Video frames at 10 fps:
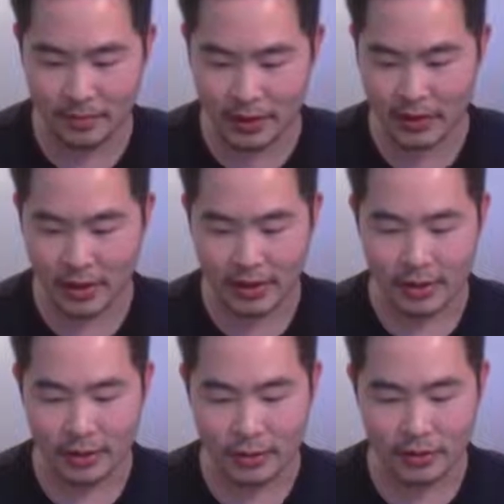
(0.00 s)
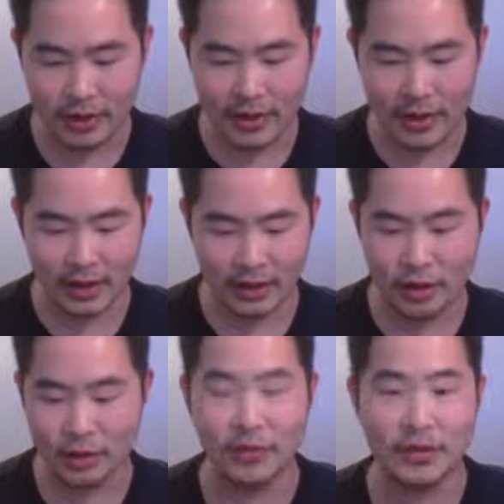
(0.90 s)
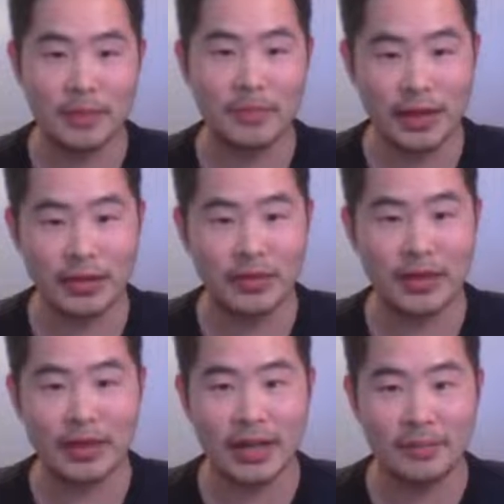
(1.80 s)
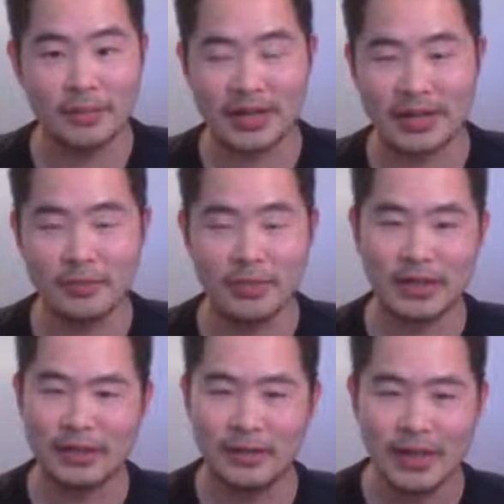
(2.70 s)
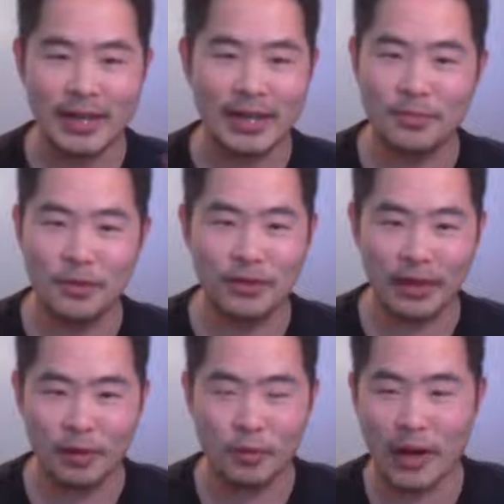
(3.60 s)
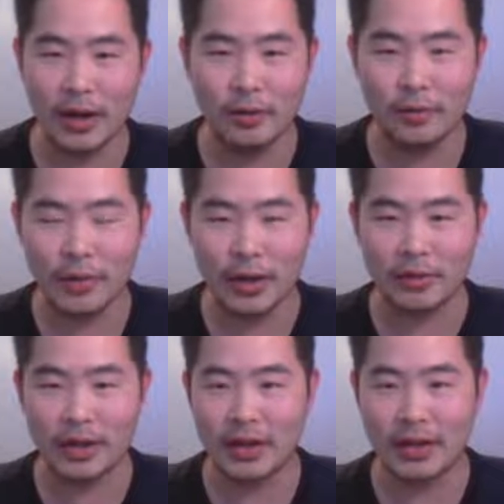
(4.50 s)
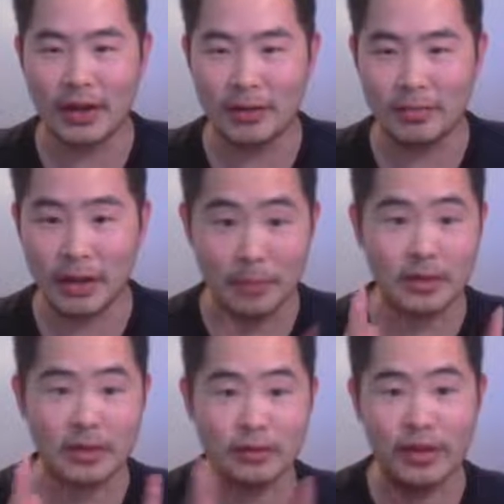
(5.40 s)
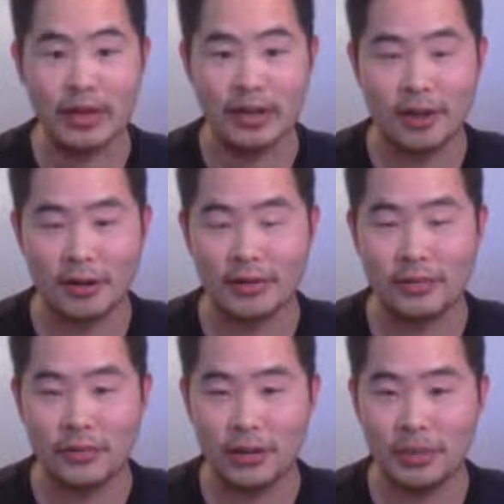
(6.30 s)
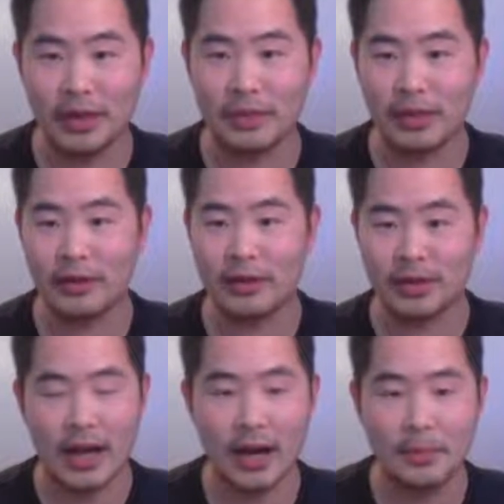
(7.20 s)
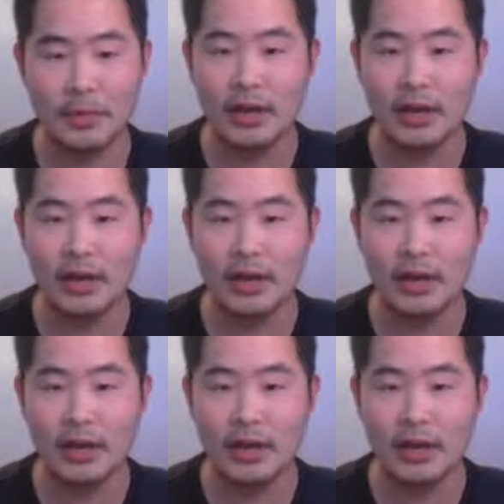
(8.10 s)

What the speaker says: but you only get 2 of them by doing a 10 plus summon. So that's more of like a whale thing. But I'm gonna strictly talk to the free-to-play player, because I'm